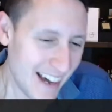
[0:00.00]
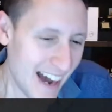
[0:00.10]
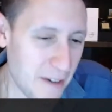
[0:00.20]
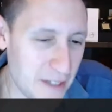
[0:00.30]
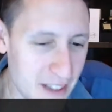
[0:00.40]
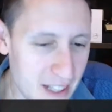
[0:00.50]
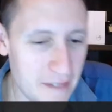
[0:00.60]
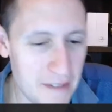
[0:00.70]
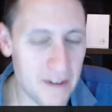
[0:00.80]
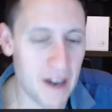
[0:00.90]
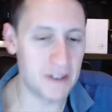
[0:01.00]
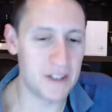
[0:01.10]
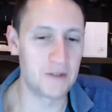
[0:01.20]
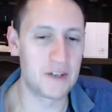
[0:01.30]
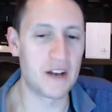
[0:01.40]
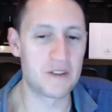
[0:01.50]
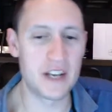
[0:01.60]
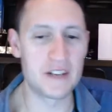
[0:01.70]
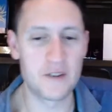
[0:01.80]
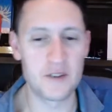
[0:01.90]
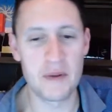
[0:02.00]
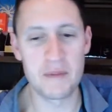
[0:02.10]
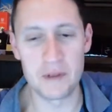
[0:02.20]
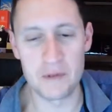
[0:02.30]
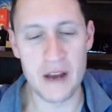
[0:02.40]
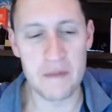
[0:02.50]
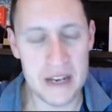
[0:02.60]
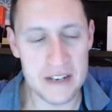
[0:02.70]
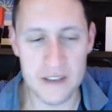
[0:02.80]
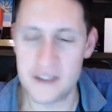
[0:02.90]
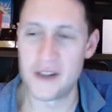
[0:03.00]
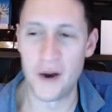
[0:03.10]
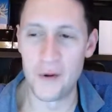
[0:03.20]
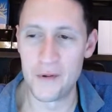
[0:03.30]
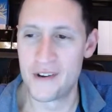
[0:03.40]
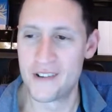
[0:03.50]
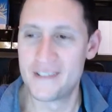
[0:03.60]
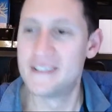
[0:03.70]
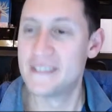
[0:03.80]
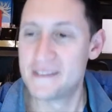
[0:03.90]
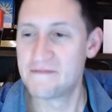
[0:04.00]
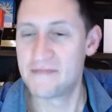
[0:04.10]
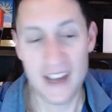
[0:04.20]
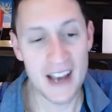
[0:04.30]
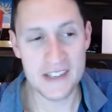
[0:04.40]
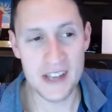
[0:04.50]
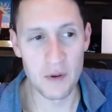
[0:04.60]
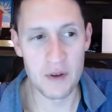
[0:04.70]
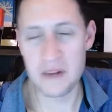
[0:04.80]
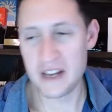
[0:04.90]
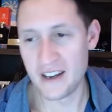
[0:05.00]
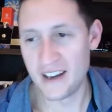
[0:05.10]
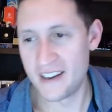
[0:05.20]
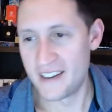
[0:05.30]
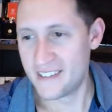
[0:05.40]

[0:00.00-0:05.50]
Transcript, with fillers: I would love a fragrance so challenging it turns people around me to stone. Yes, that would be good.